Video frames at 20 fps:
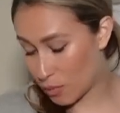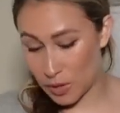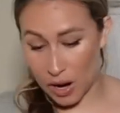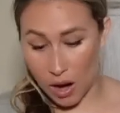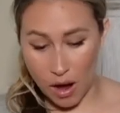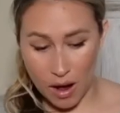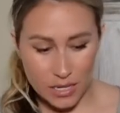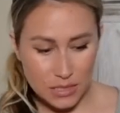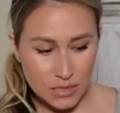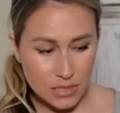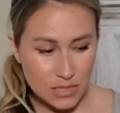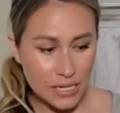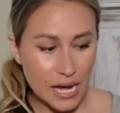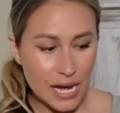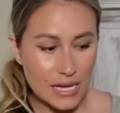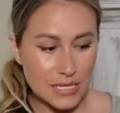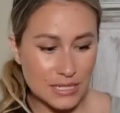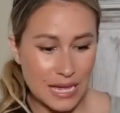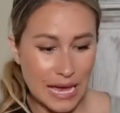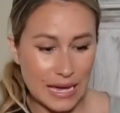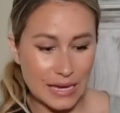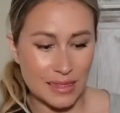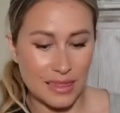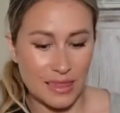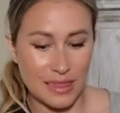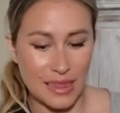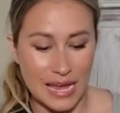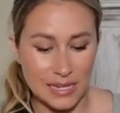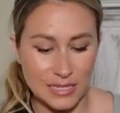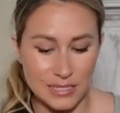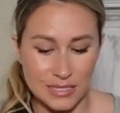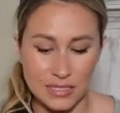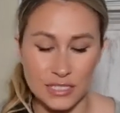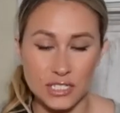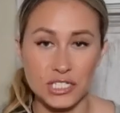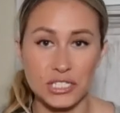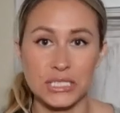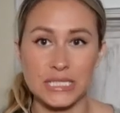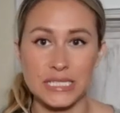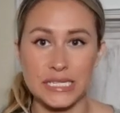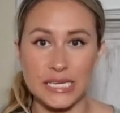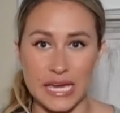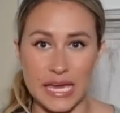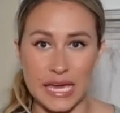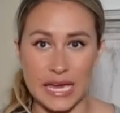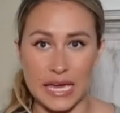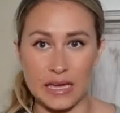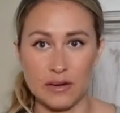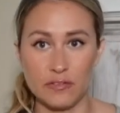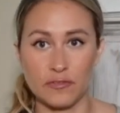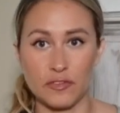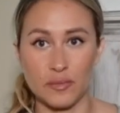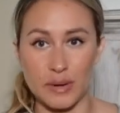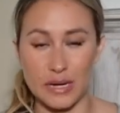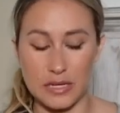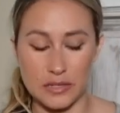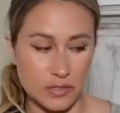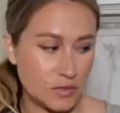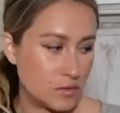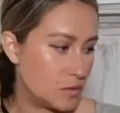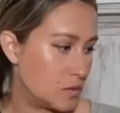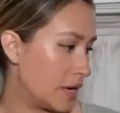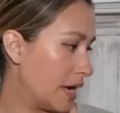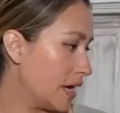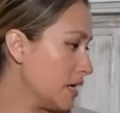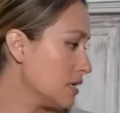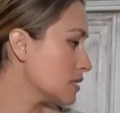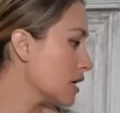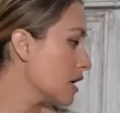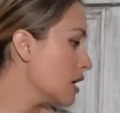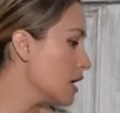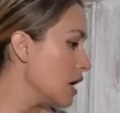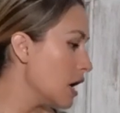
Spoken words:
But honestly, guys, like that's literally it for my suitcase.